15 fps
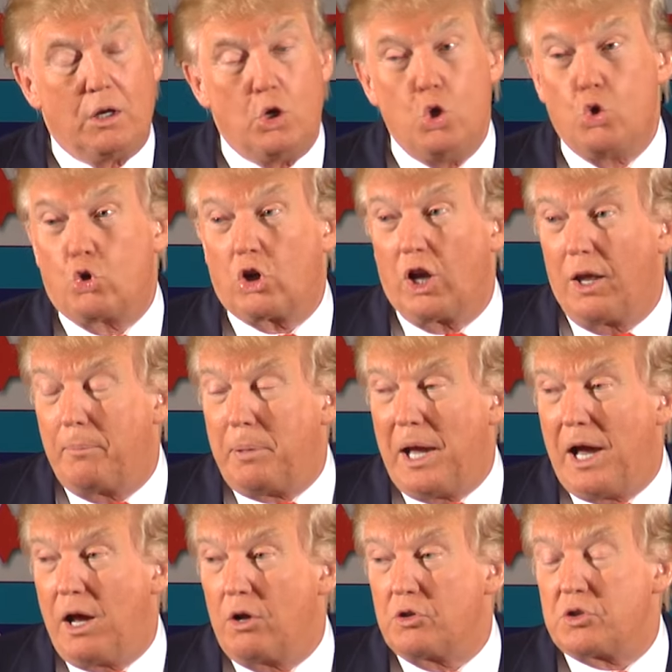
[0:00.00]
New
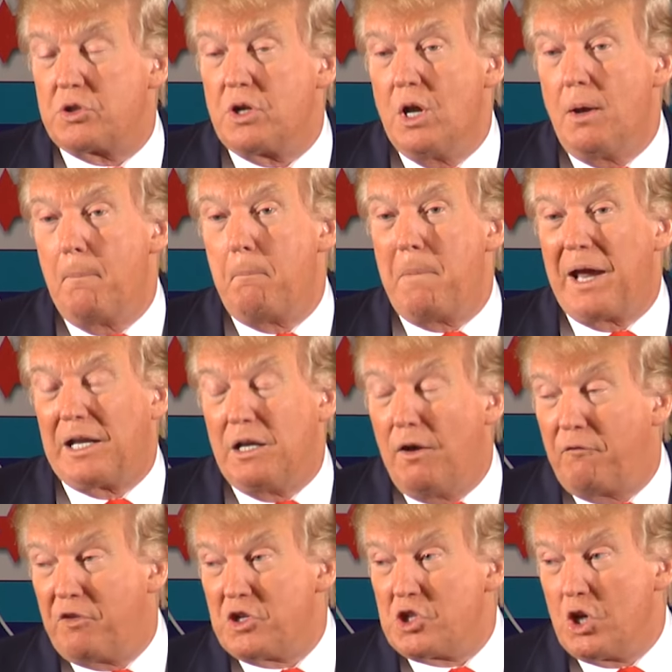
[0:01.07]
clubhouse,
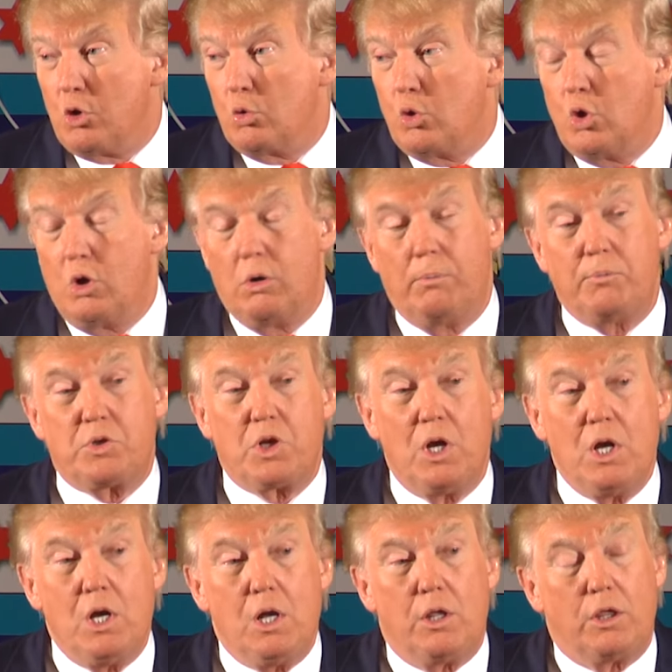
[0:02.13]
magnificent rooms.
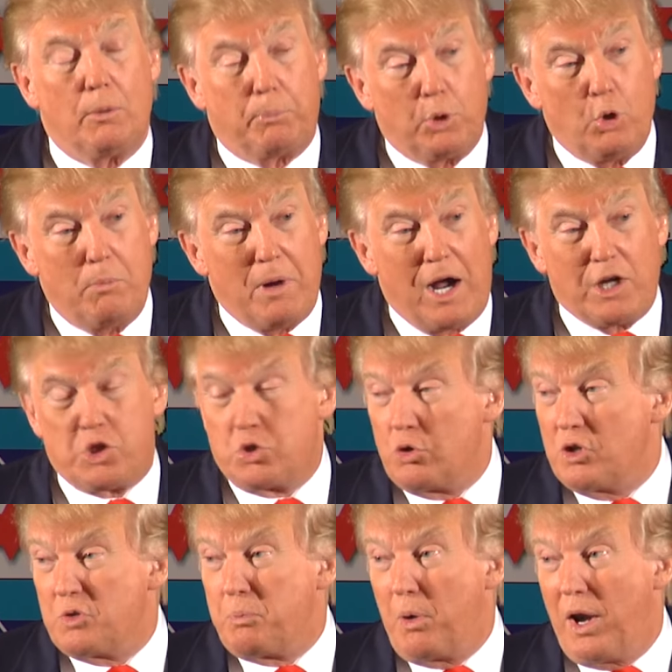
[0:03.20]
The Blue
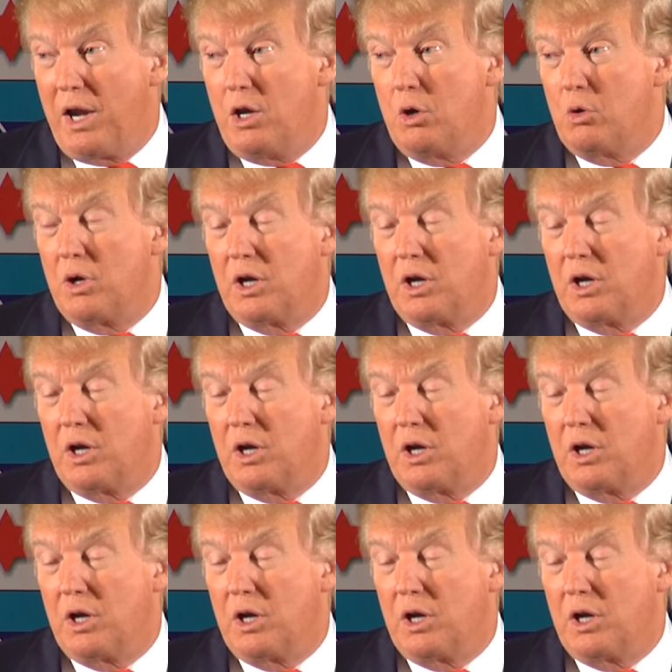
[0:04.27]
Monster is brand new